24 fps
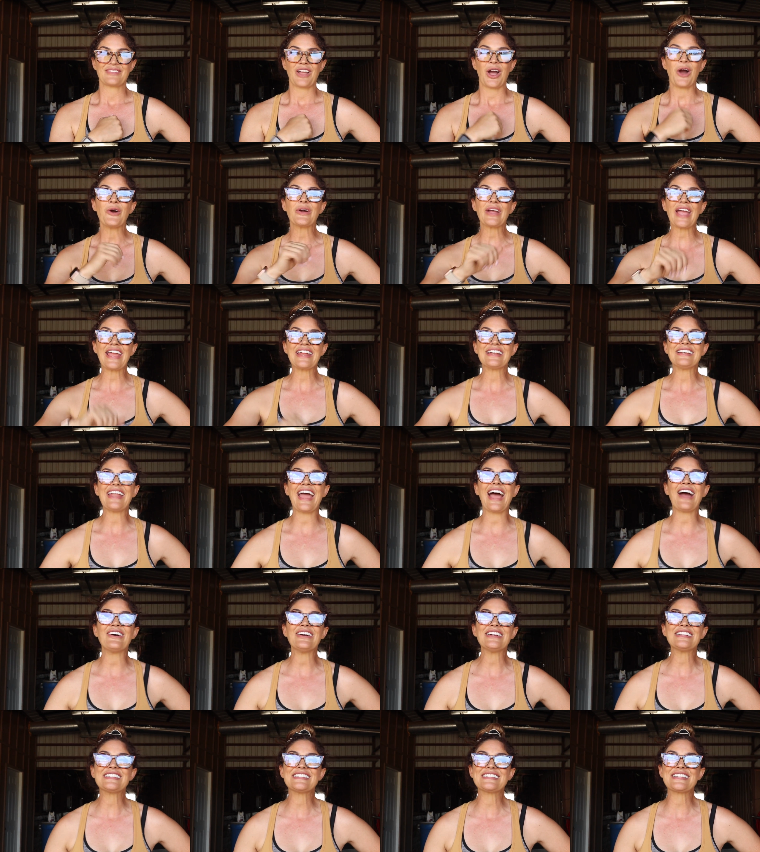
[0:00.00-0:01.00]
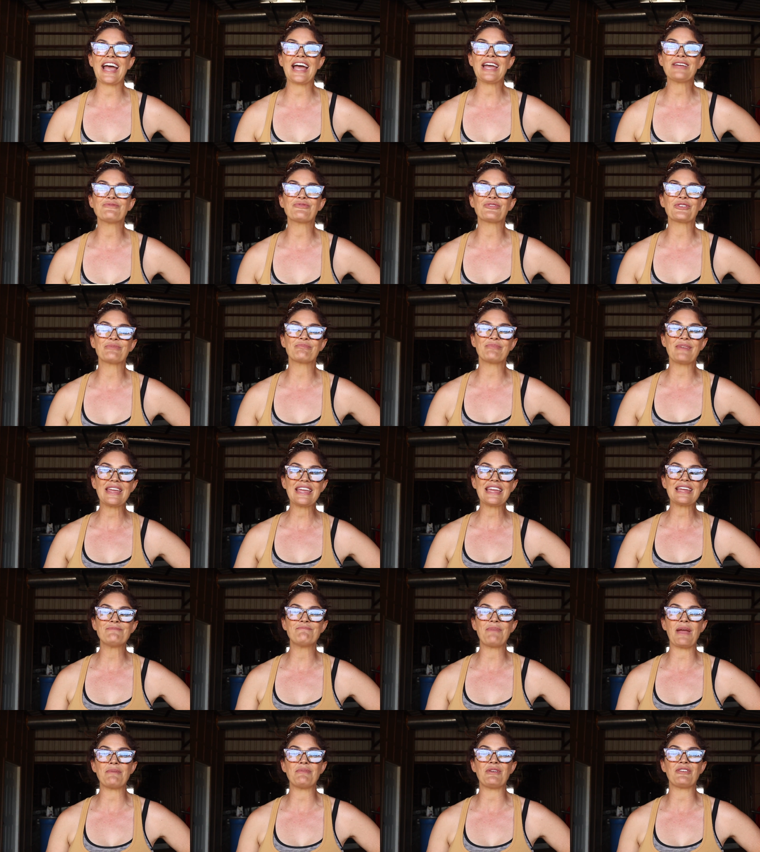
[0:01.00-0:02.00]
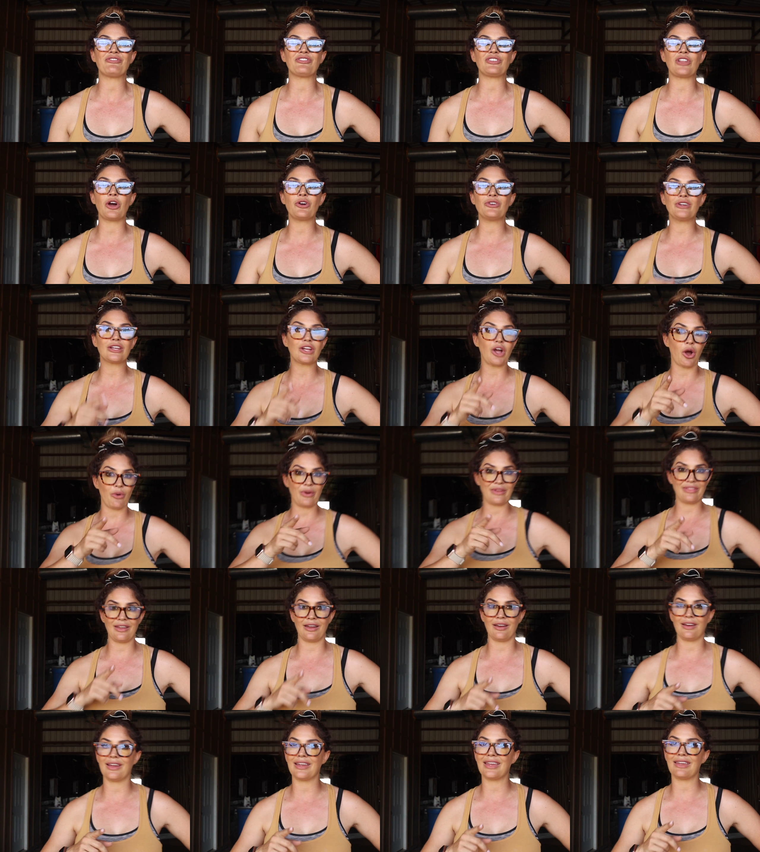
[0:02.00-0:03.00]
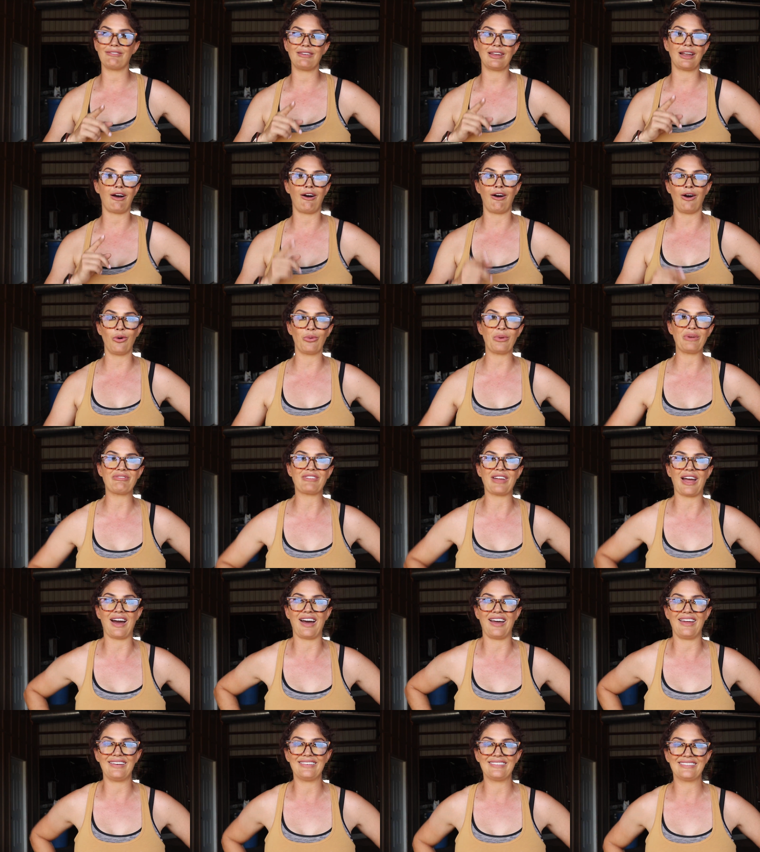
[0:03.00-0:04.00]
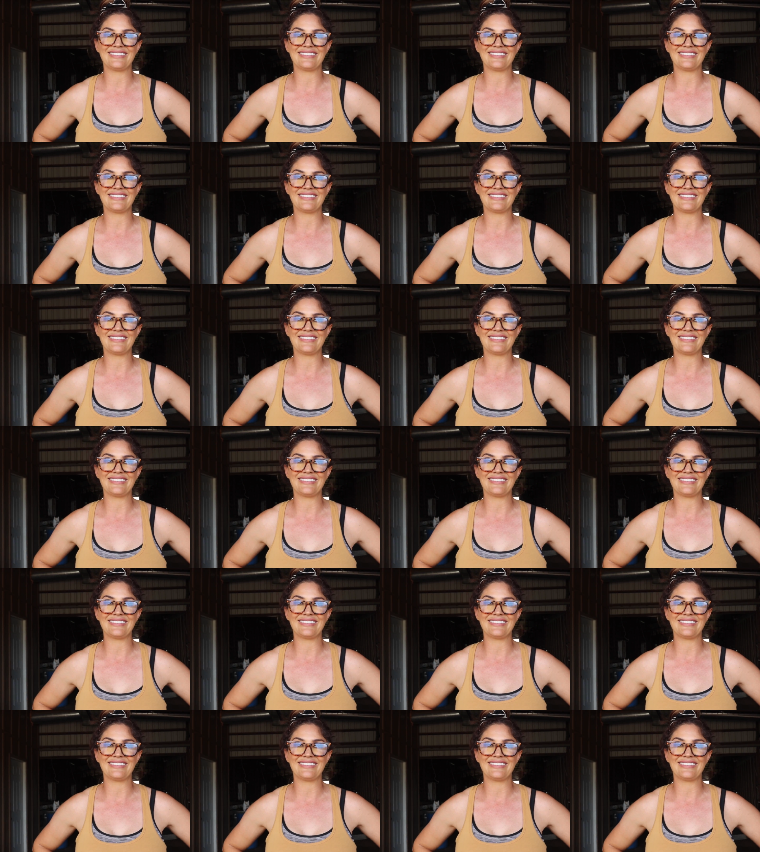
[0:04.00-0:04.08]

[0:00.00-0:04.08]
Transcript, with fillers: Okay, now it's time for me and Baby Flo to go in there and give it all we've got.